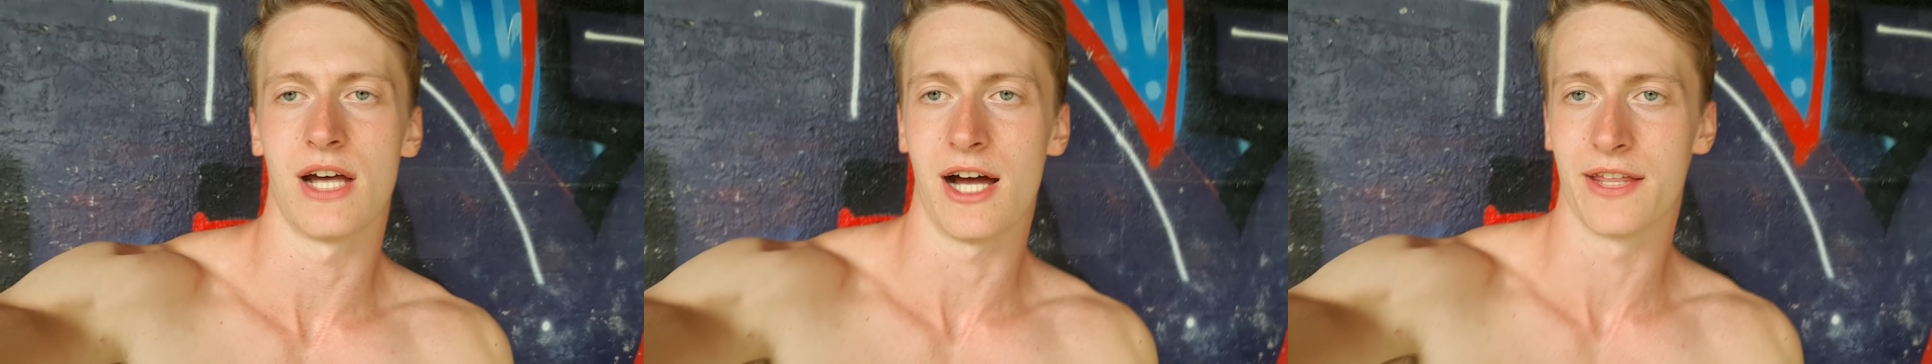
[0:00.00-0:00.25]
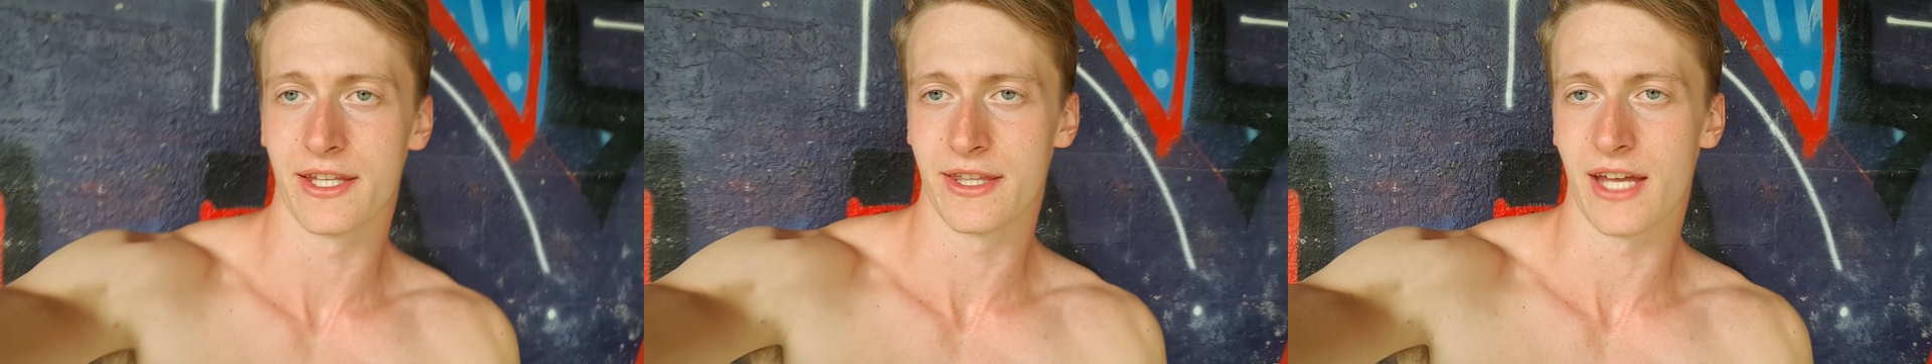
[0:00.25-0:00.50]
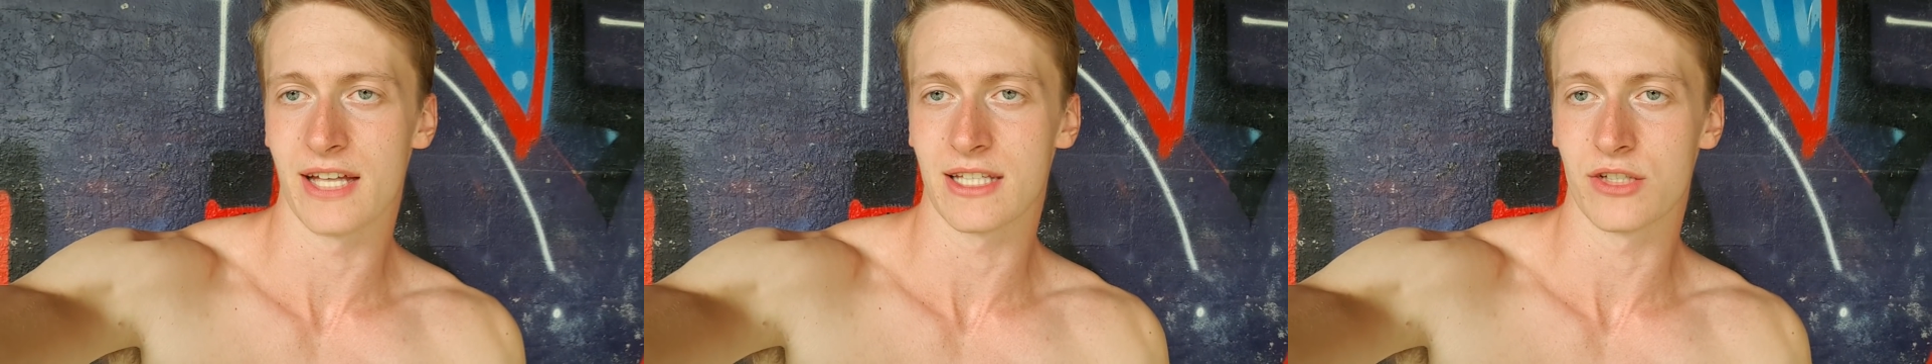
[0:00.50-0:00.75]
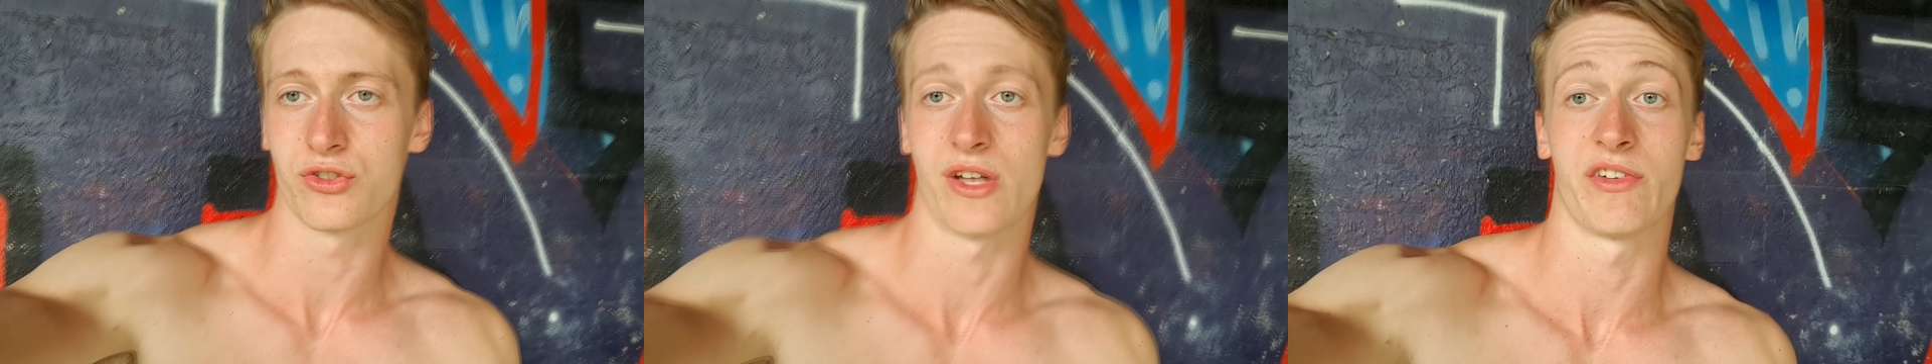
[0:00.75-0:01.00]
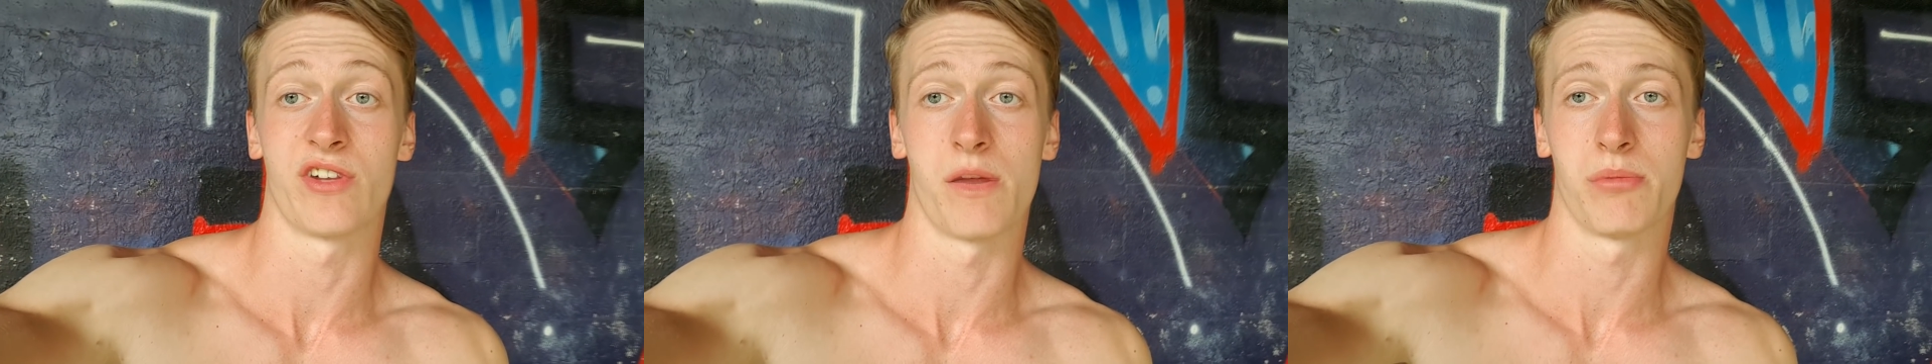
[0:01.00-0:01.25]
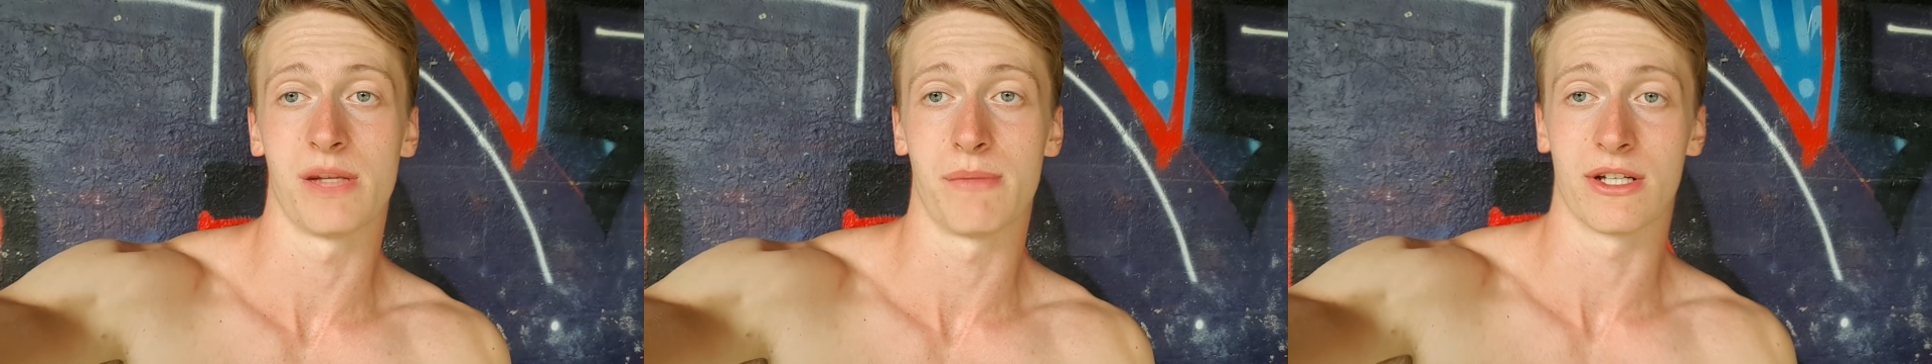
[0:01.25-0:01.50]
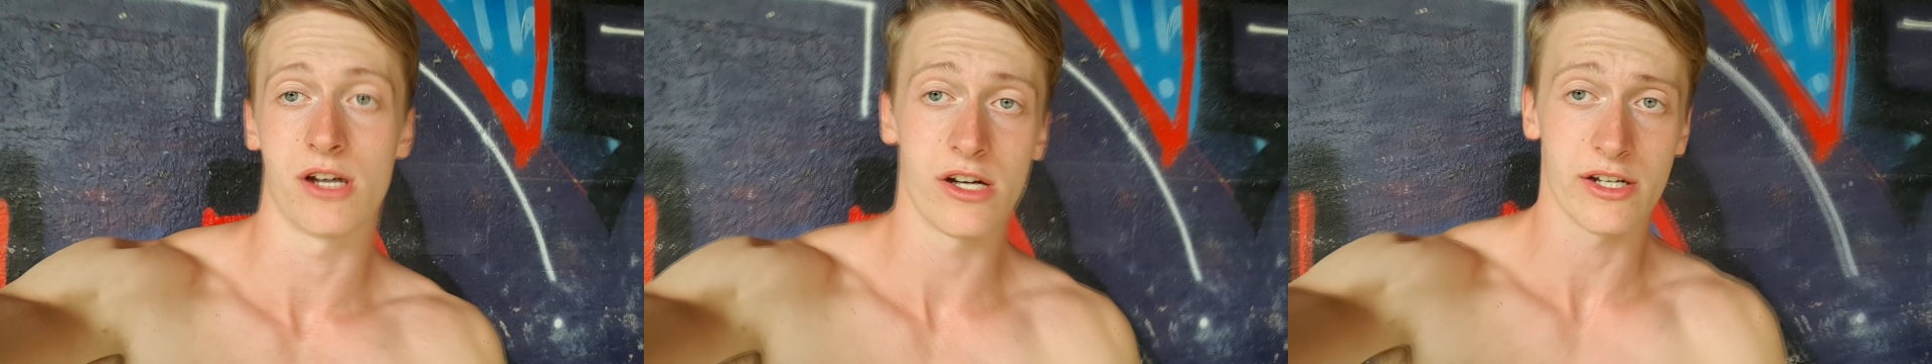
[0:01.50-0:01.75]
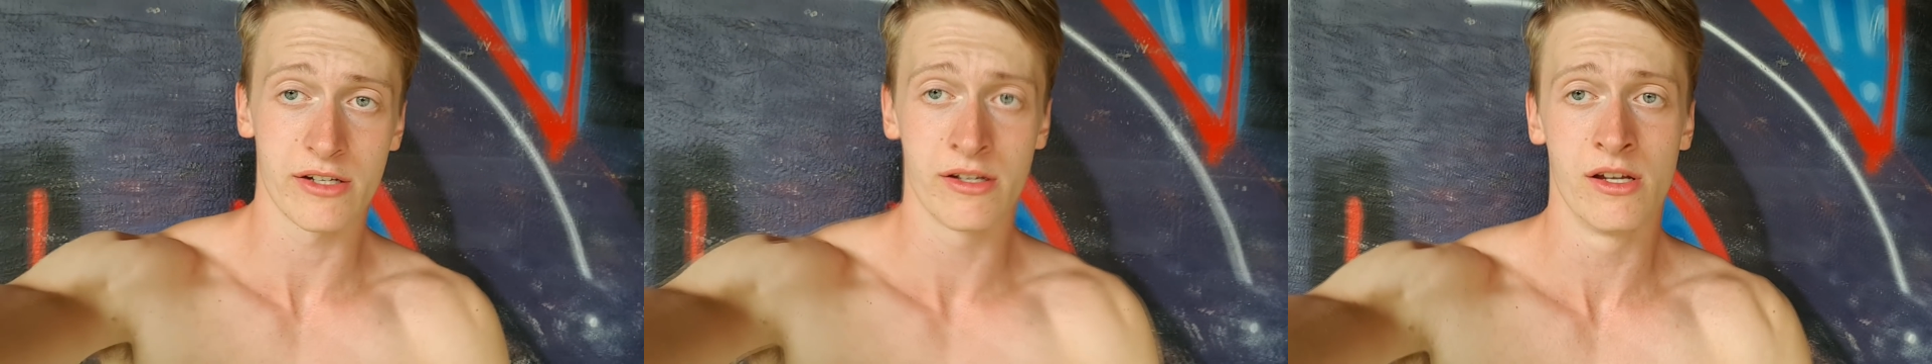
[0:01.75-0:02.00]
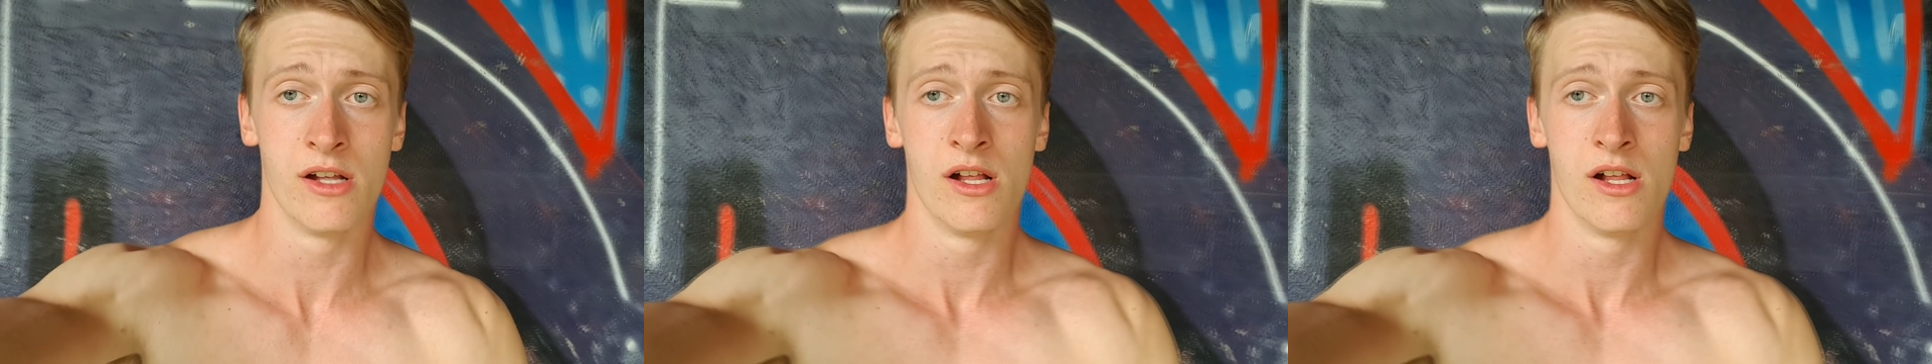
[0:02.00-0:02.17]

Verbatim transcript: I did that, I used to have a trampoline in my garden,